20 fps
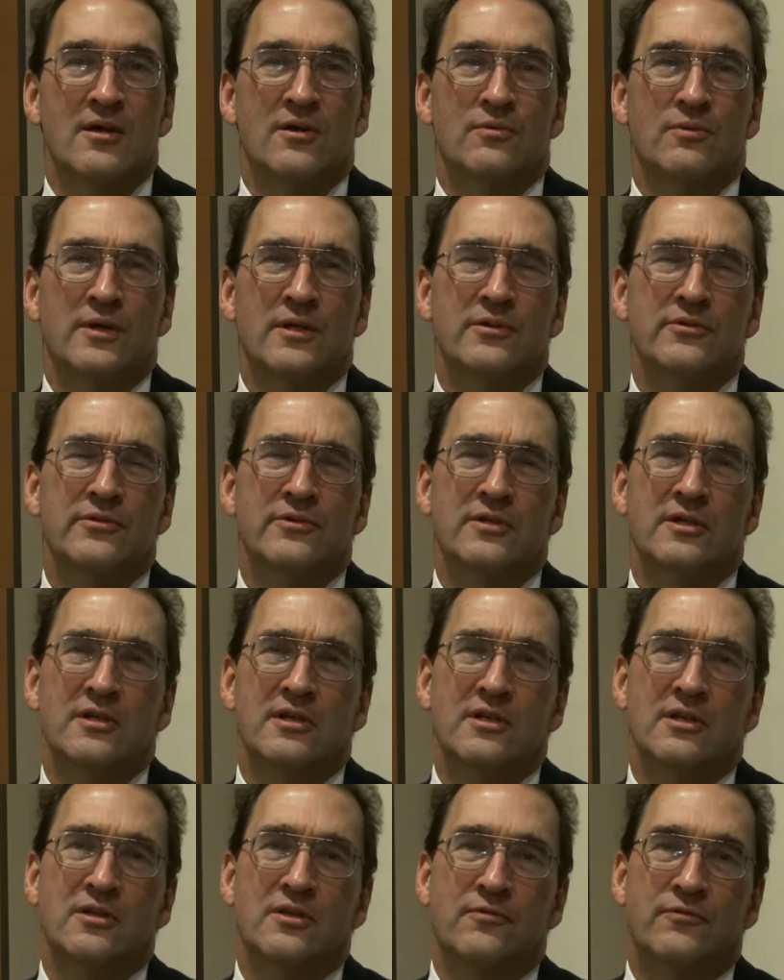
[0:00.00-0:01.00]
Well,
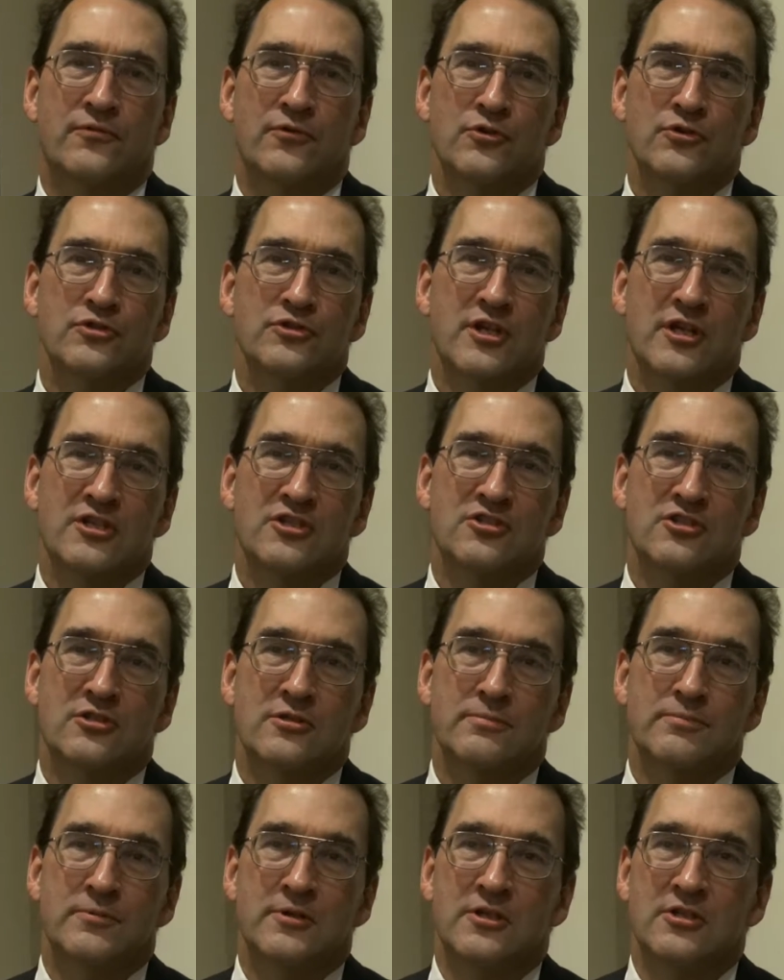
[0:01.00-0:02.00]
the first
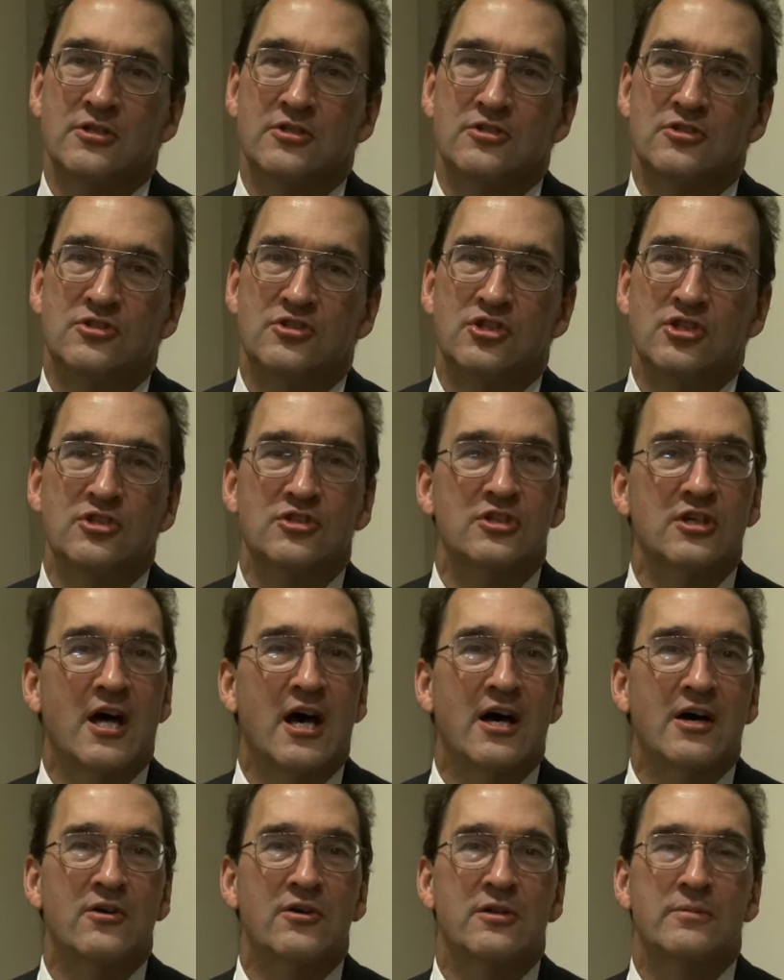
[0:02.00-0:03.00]
excerpt is just
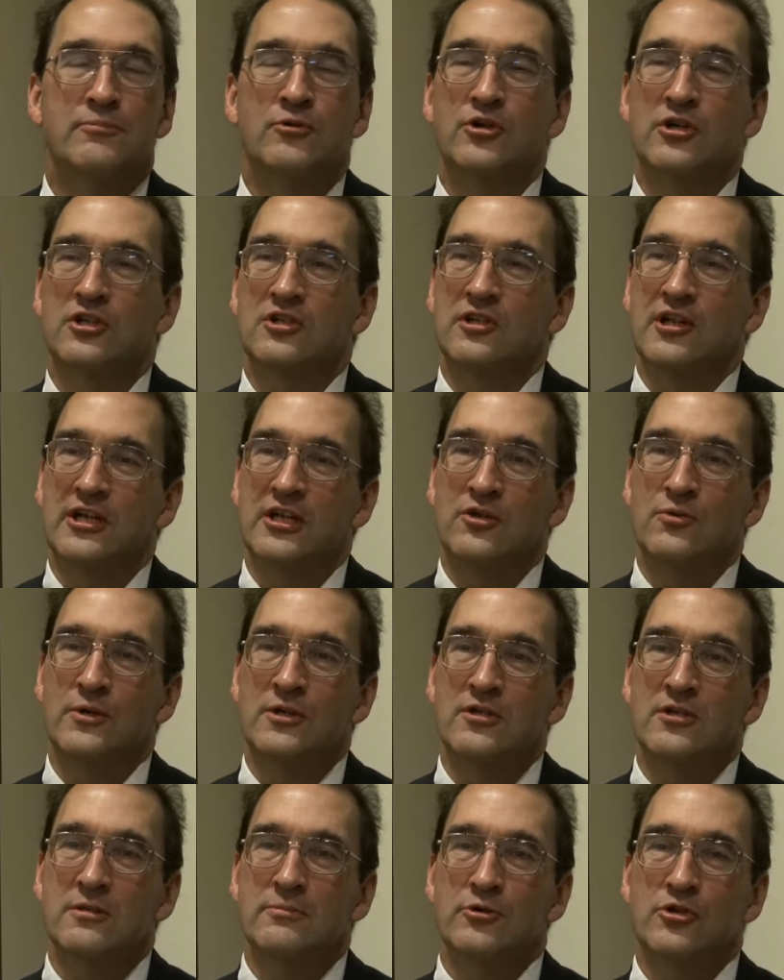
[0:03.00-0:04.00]
out of the book. It's like you
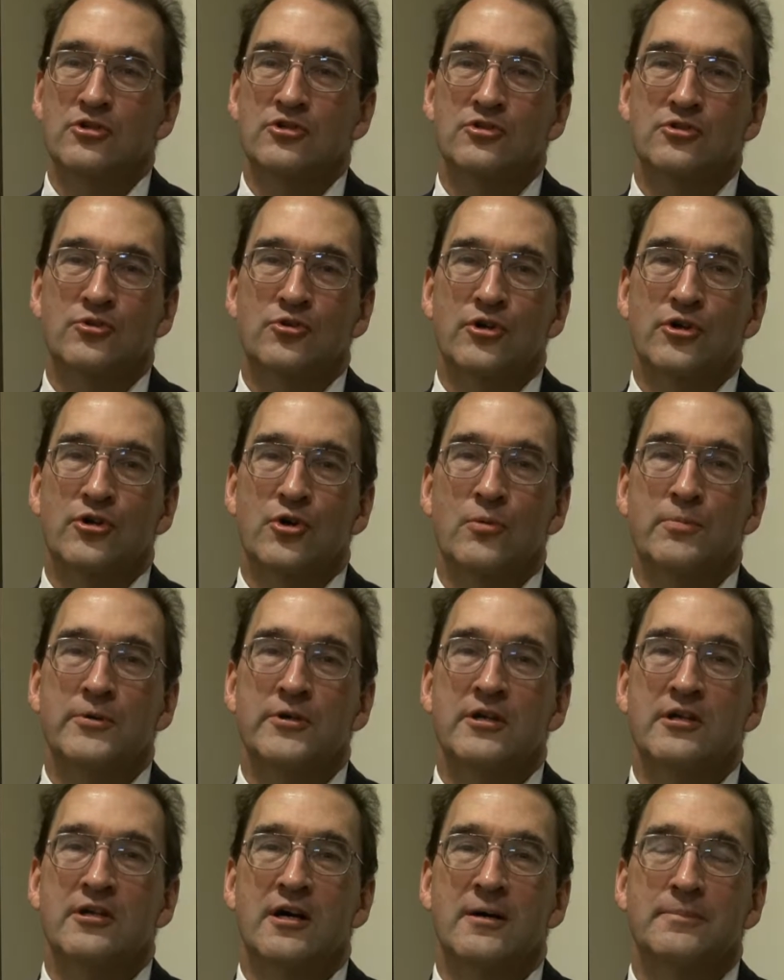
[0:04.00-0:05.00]
went to the bookstore and
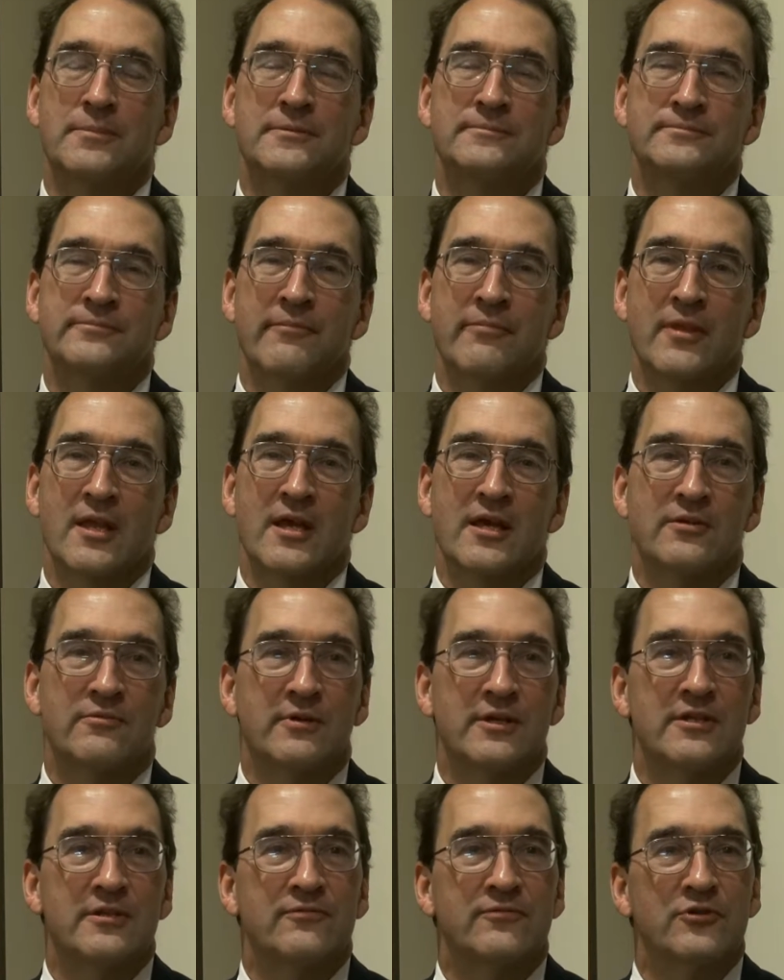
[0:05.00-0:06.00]
opened it up and
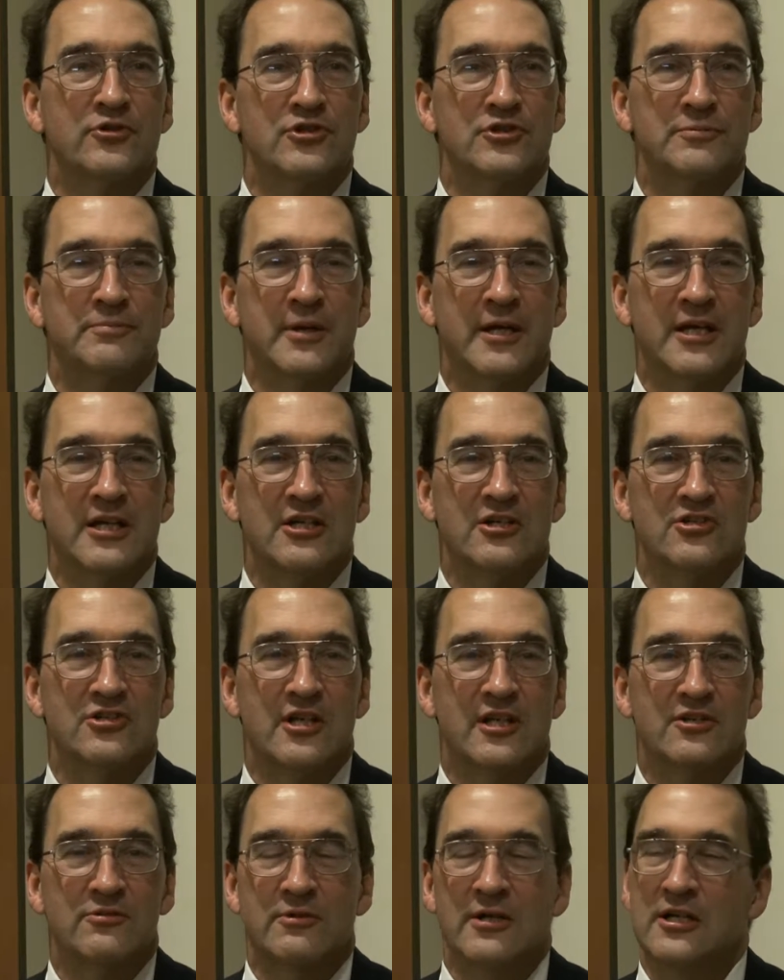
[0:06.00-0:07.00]
read the first page.
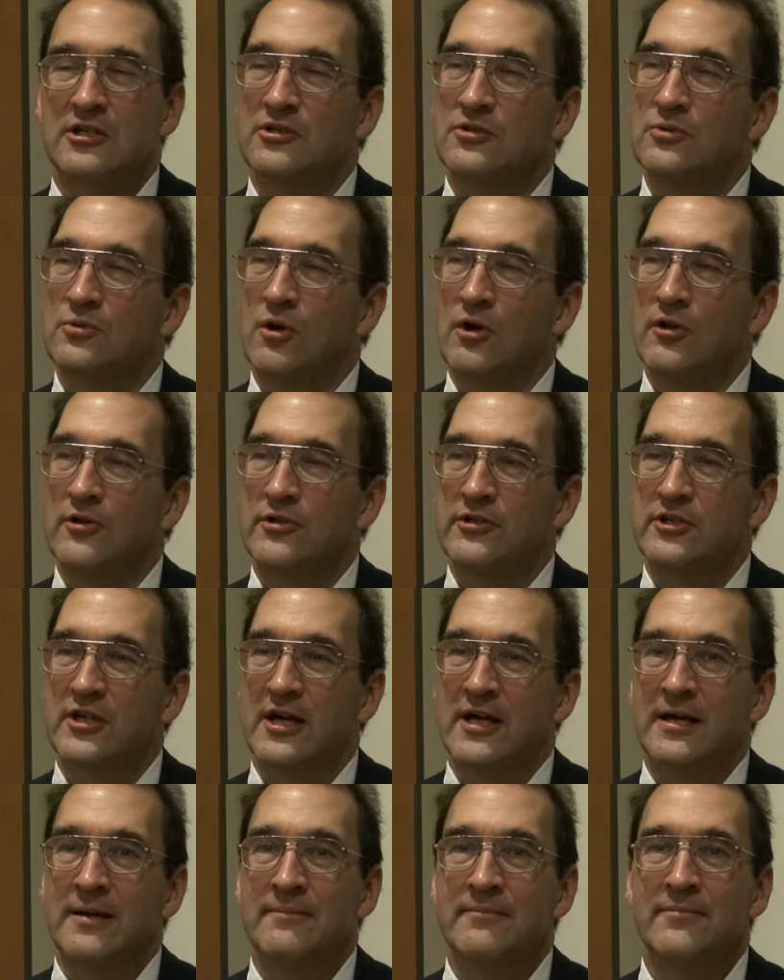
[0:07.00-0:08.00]
That's what I do all the
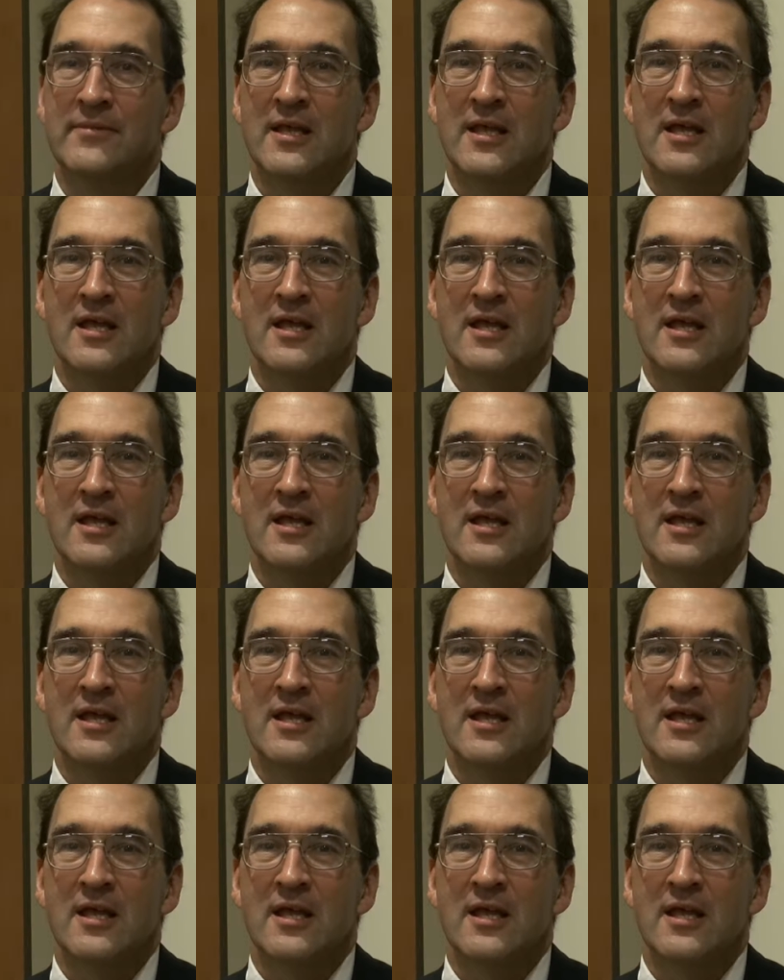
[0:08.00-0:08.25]
time.